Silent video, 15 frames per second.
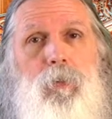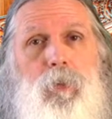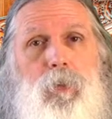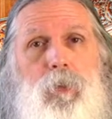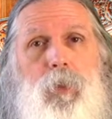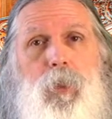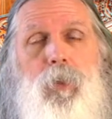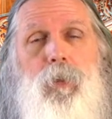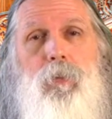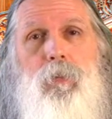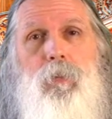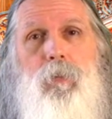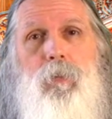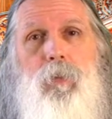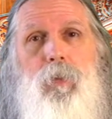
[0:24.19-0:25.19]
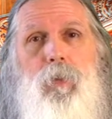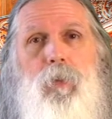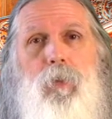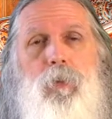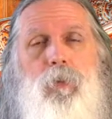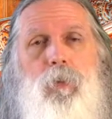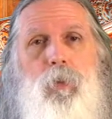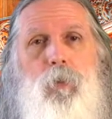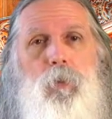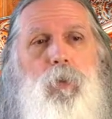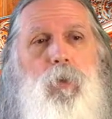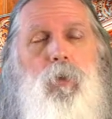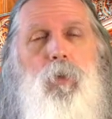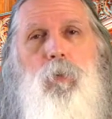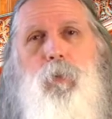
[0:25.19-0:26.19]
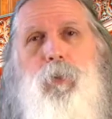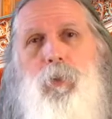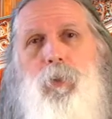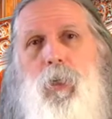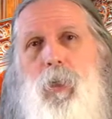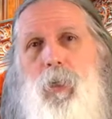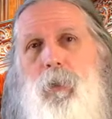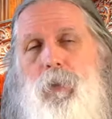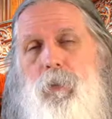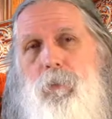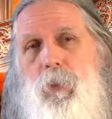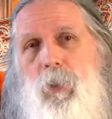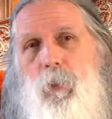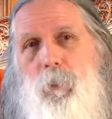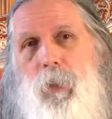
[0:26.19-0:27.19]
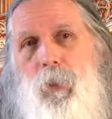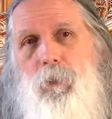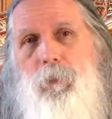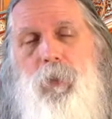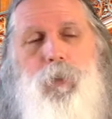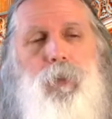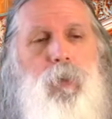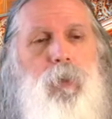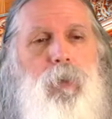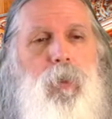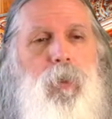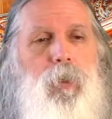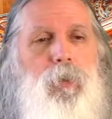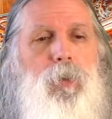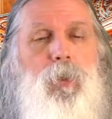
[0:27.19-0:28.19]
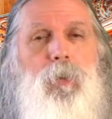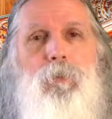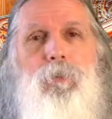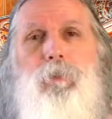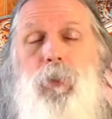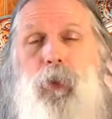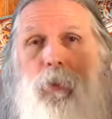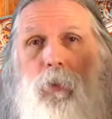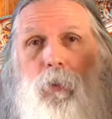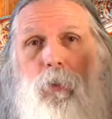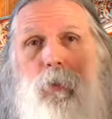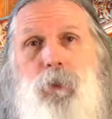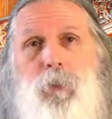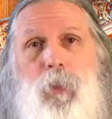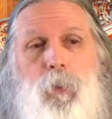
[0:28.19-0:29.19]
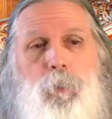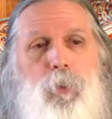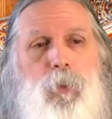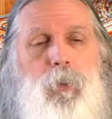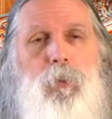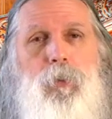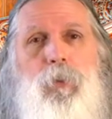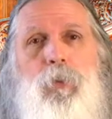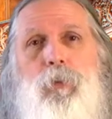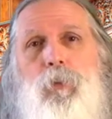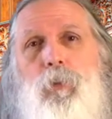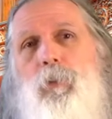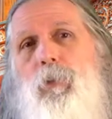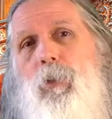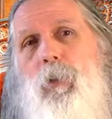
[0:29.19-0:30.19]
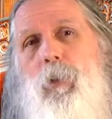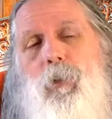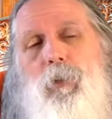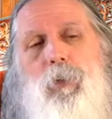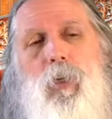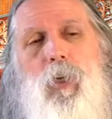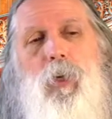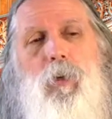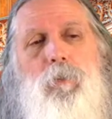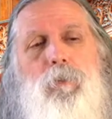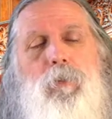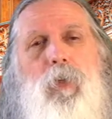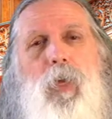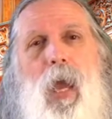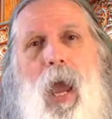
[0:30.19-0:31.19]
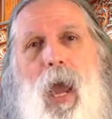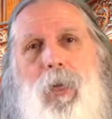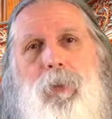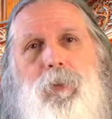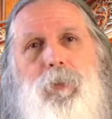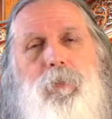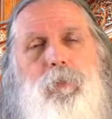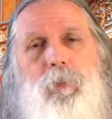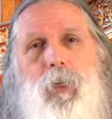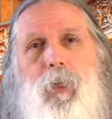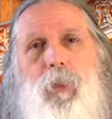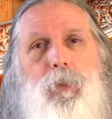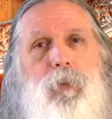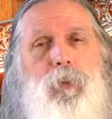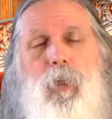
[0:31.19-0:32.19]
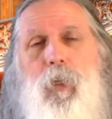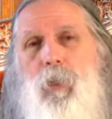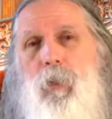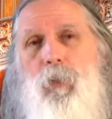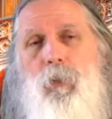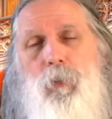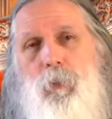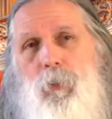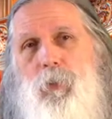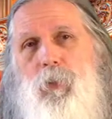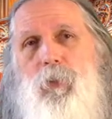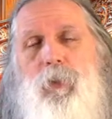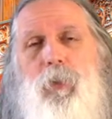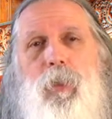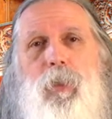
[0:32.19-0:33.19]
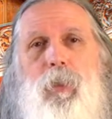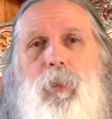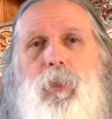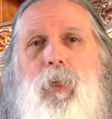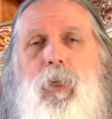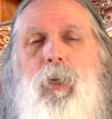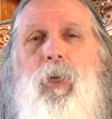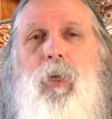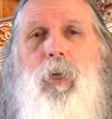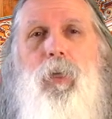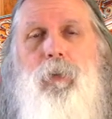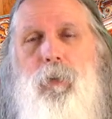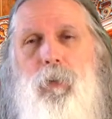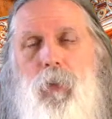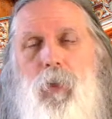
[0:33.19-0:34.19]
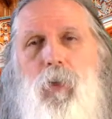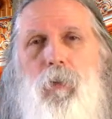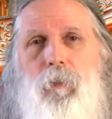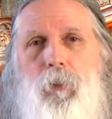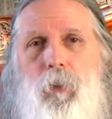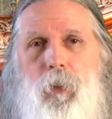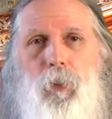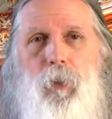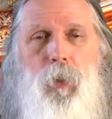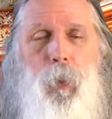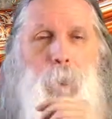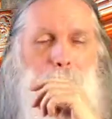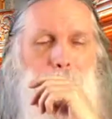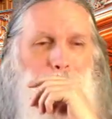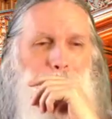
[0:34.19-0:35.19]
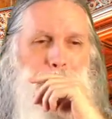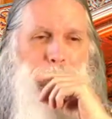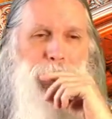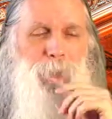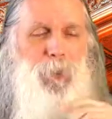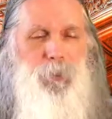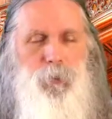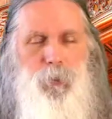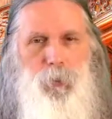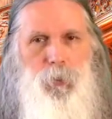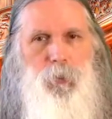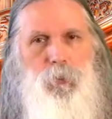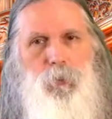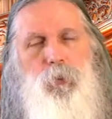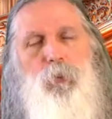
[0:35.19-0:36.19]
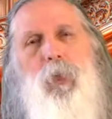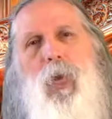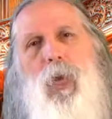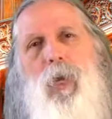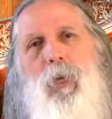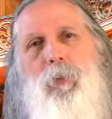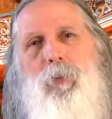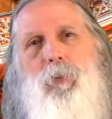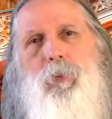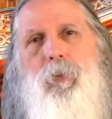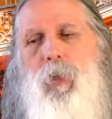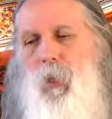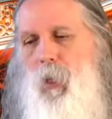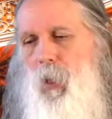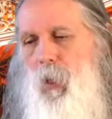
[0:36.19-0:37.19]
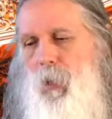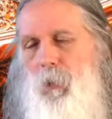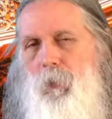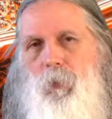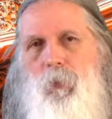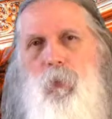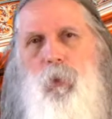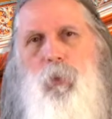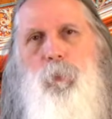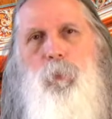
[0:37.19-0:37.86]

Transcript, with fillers: your skin. So we say in developmental vision that vision develops under the tutelage of active touch. You know, there was a study at uh, Harvard where they took two cats and